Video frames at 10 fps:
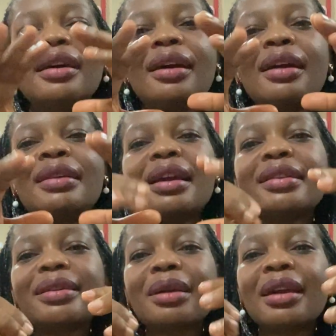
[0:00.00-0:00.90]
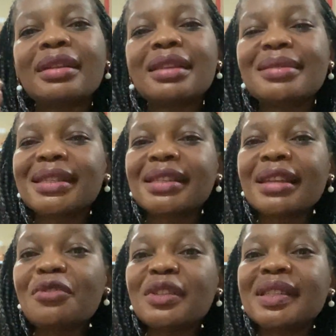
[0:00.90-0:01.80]
and then get
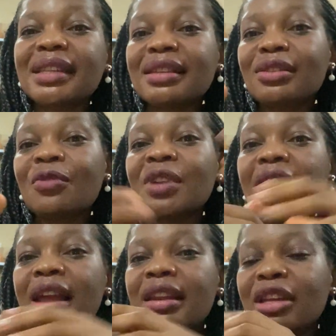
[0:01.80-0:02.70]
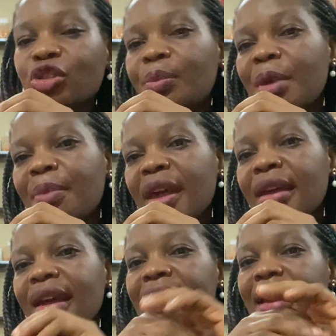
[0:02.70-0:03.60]
7 seeds of the alligator pepper,
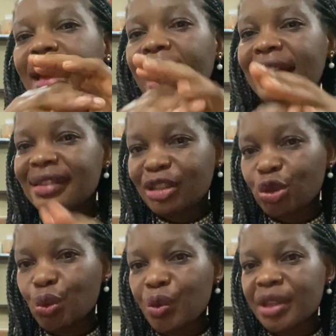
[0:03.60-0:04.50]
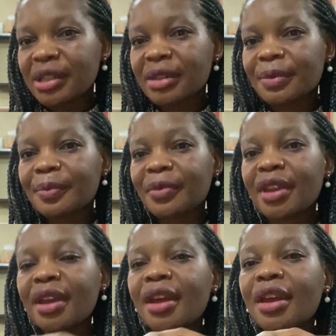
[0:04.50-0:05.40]
add it to it.
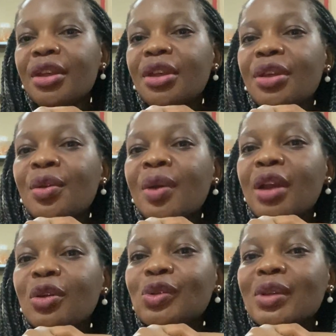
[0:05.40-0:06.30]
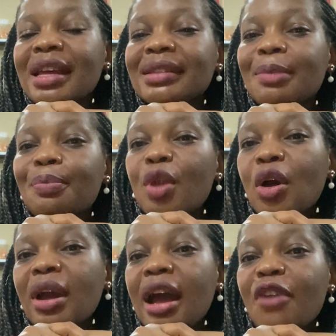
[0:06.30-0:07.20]
You can also get
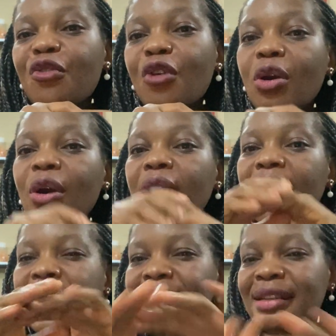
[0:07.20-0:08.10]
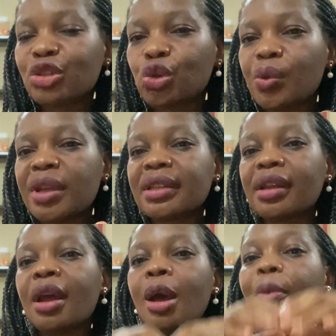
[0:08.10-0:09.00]
block camphor, add it to it.
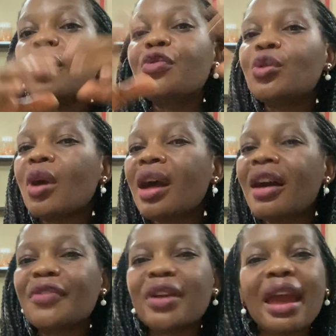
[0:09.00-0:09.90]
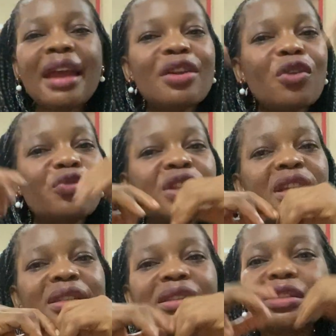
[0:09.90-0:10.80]
But if you don't have any of
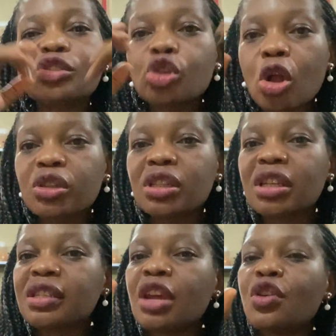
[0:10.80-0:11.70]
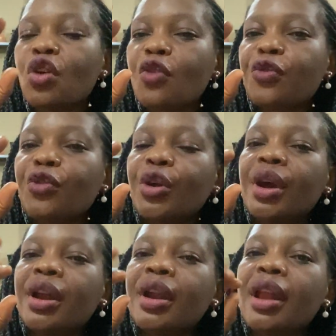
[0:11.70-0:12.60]
this, salt is enough.
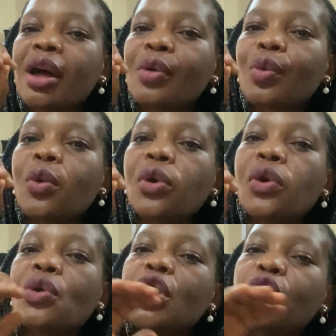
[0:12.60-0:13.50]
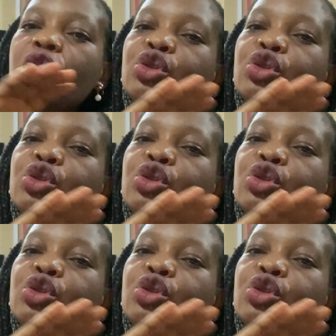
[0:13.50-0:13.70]
Now, you're going